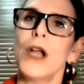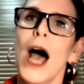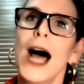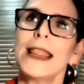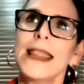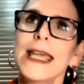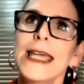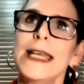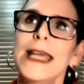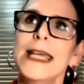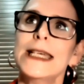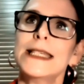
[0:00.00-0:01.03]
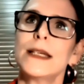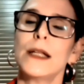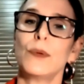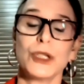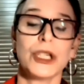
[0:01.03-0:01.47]
Now, I think it
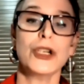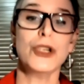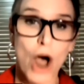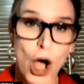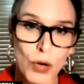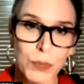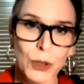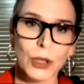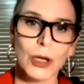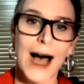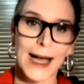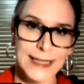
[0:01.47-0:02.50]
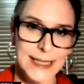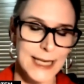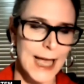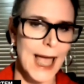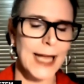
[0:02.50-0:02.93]
is. It was a noble
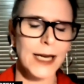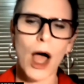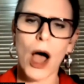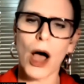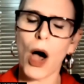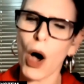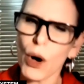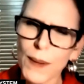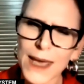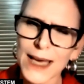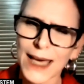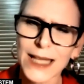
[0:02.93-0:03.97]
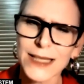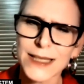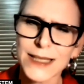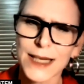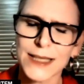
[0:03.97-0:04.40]
idea, and are we
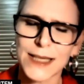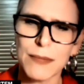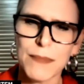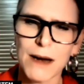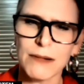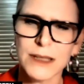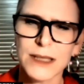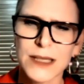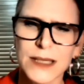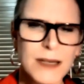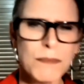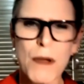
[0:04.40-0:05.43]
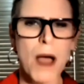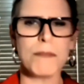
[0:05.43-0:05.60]
against a demerit system?